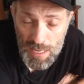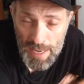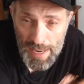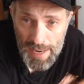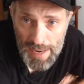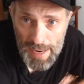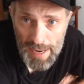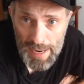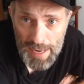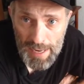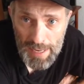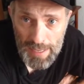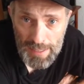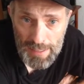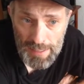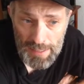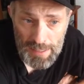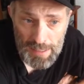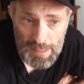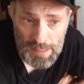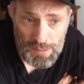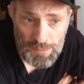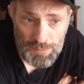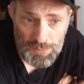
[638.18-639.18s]
And
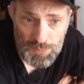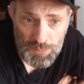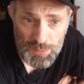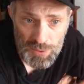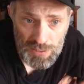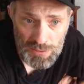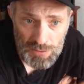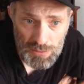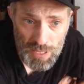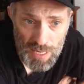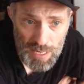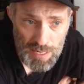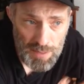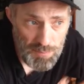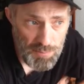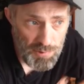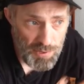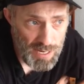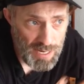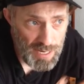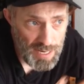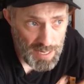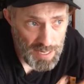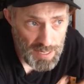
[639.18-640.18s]
we try to
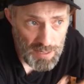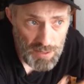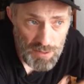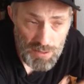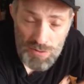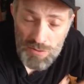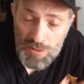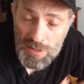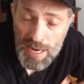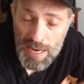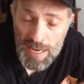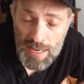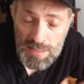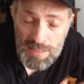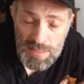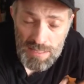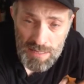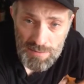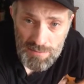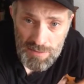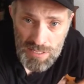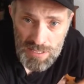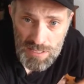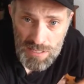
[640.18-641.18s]
bring in a new guest
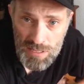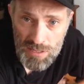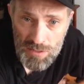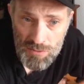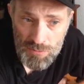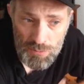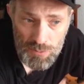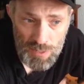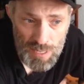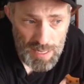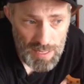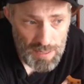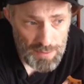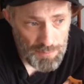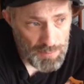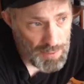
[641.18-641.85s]
every single week.